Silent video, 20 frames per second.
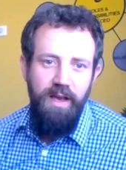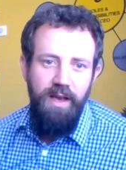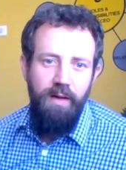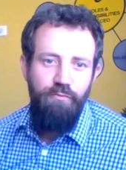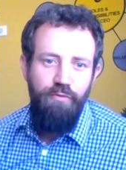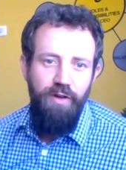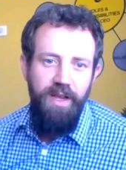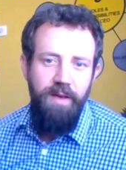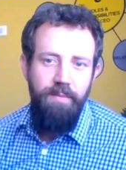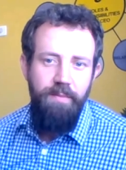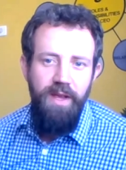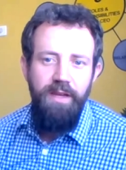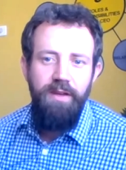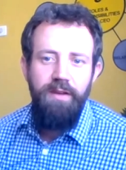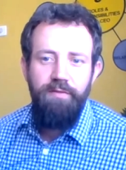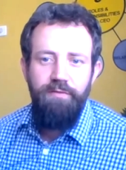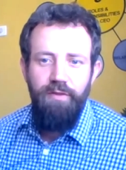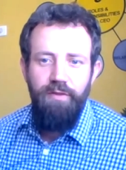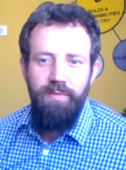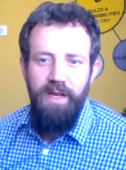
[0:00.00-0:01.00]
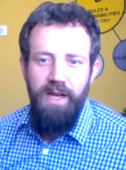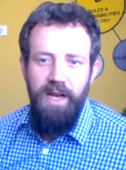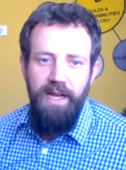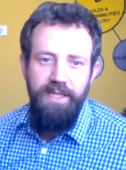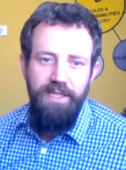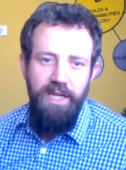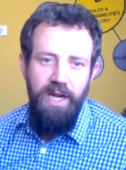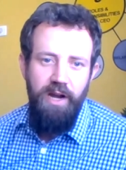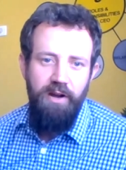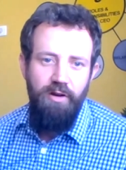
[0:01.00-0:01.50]
come recommended from the
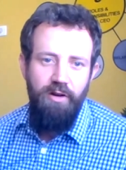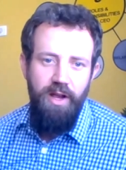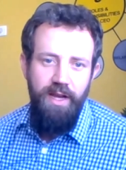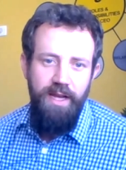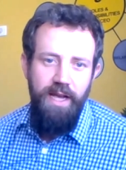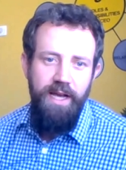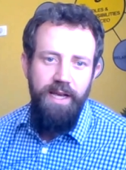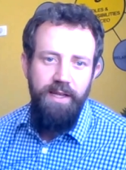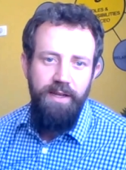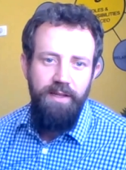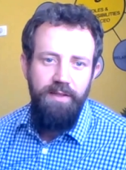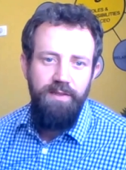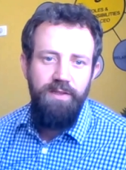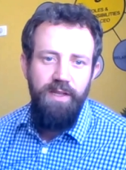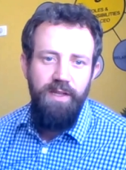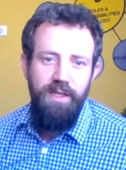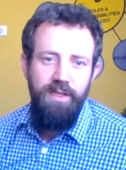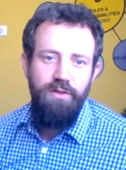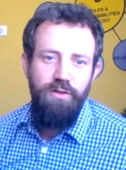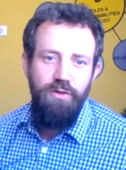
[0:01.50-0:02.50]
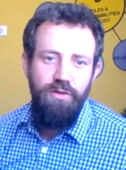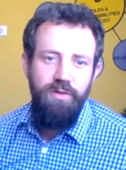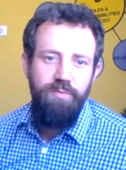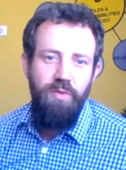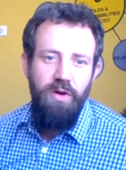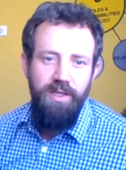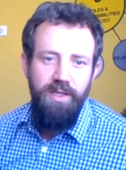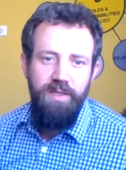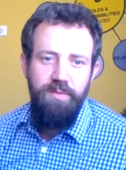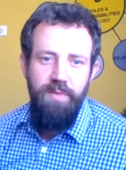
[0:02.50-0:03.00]
HRIA and is used
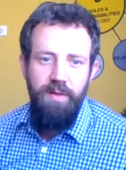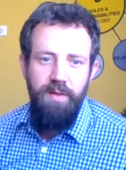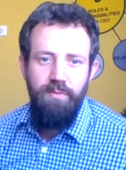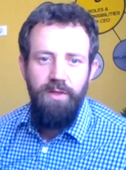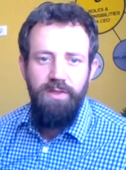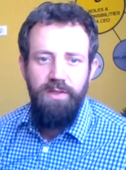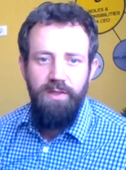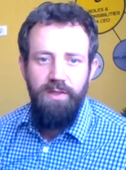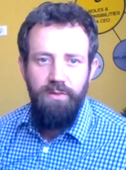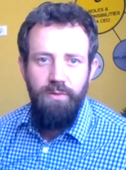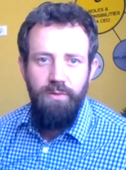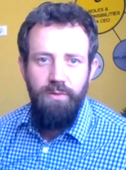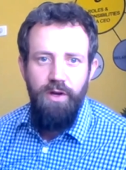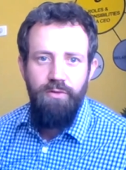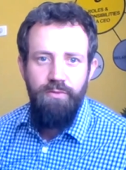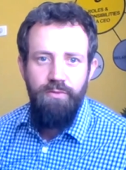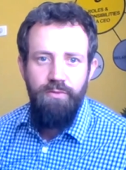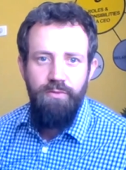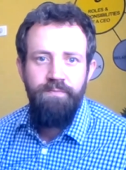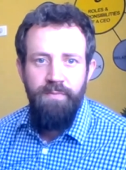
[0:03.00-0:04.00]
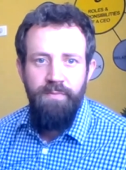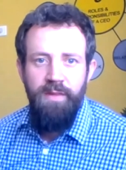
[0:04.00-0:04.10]
by its members as well,